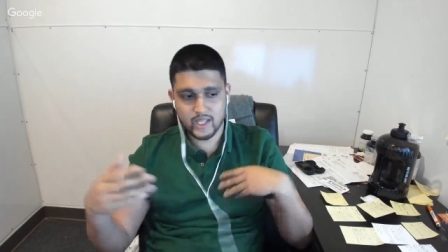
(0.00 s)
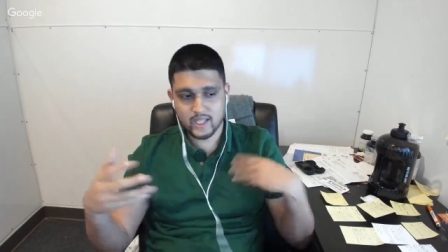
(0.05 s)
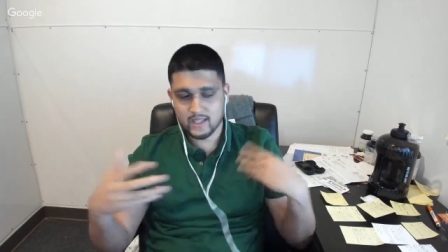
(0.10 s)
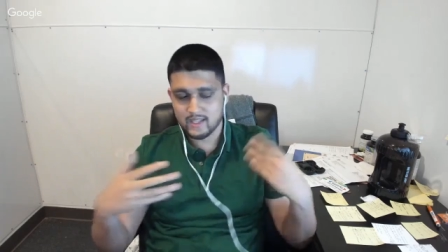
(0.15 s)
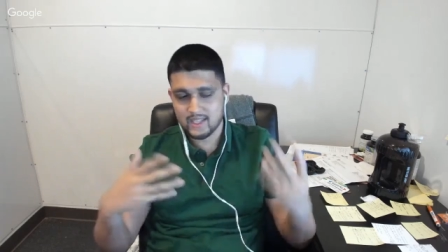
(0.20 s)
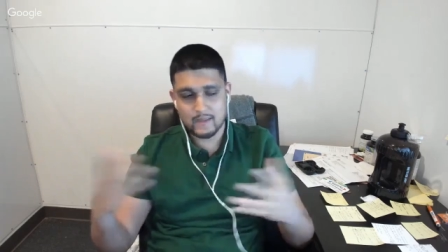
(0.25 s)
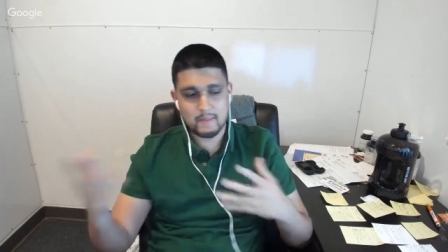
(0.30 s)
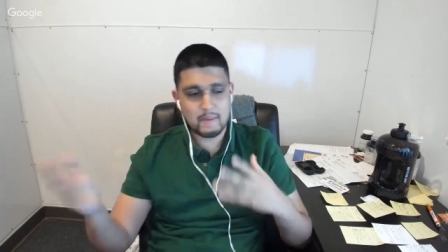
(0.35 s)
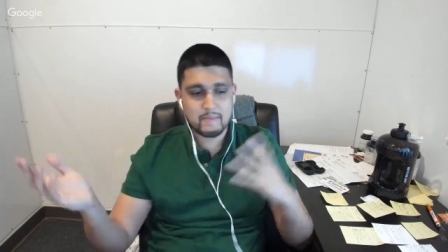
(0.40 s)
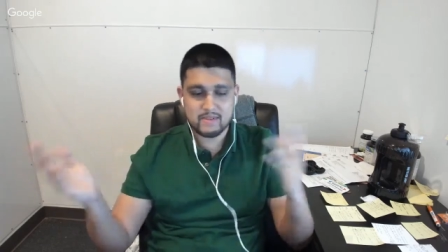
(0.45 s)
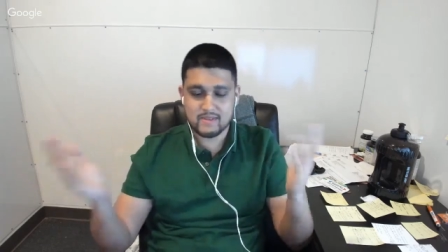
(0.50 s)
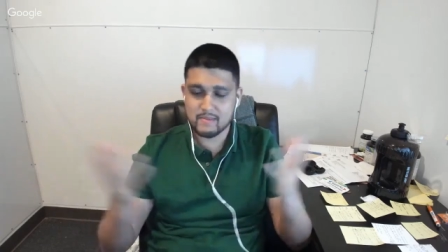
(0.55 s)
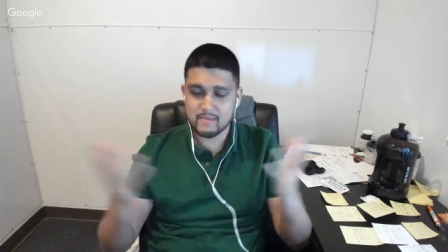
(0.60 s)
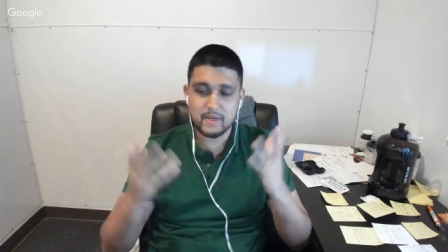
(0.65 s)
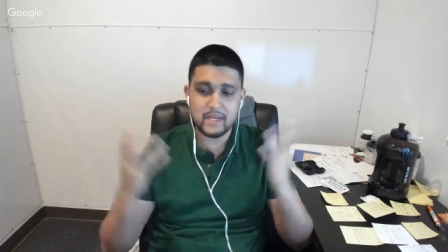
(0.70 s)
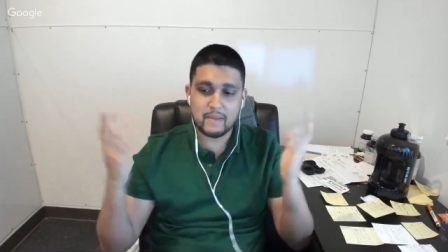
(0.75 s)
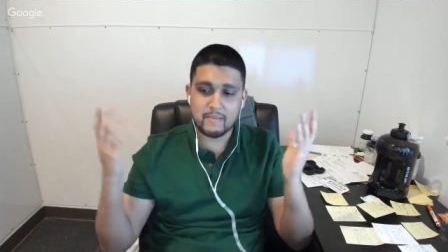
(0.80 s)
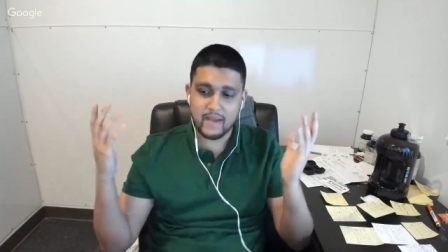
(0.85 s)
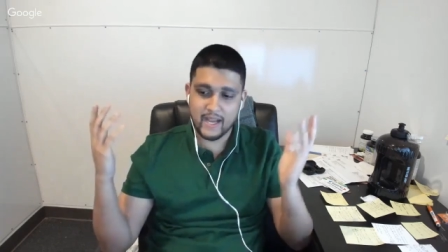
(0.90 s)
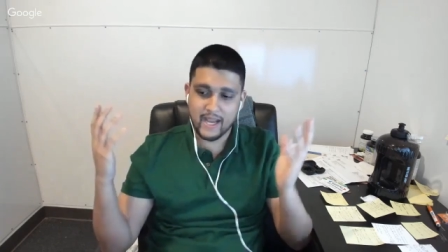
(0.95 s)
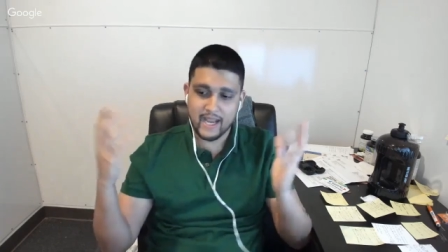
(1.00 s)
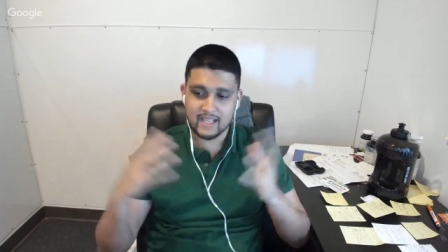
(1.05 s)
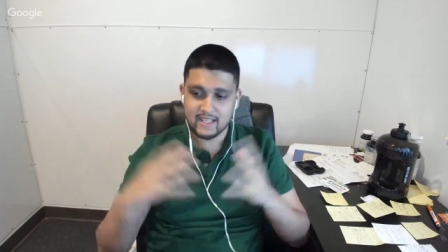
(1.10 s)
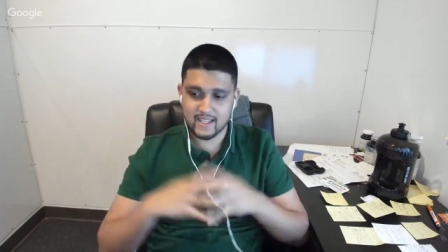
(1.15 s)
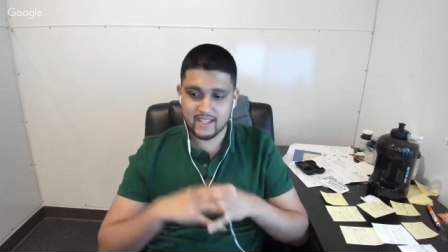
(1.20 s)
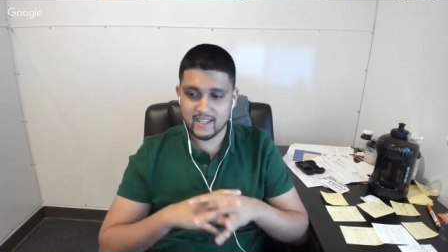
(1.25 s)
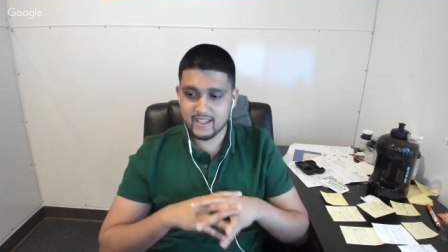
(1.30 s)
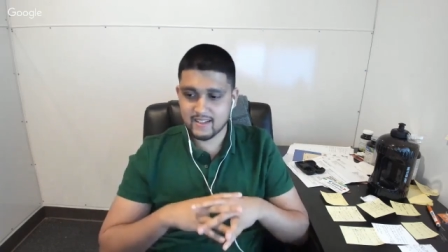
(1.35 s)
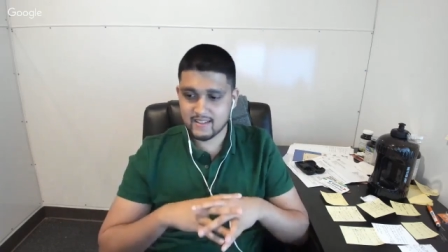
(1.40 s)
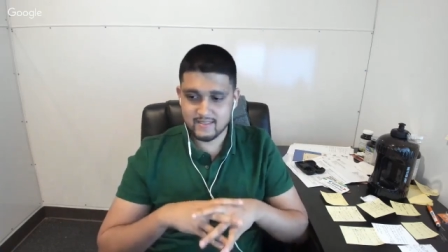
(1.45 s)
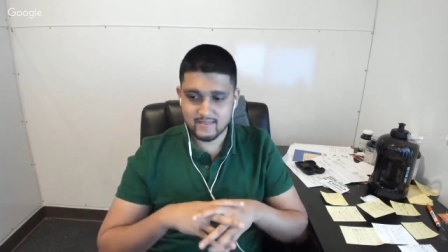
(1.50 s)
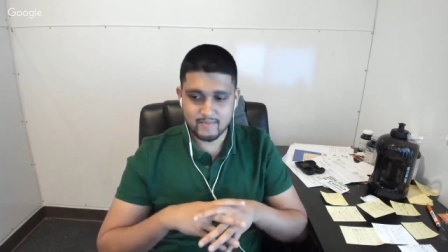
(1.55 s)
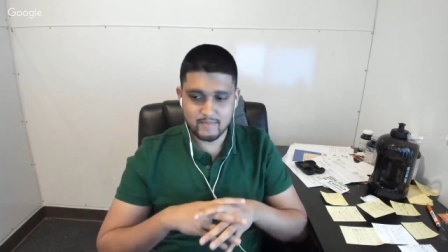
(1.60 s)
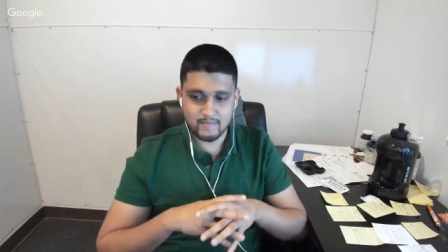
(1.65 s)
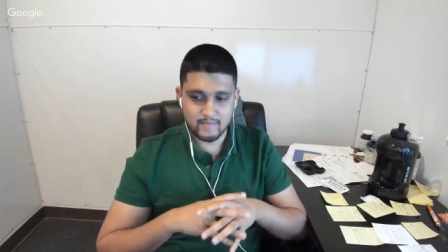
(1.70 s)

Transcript: like, give me some money back? Like,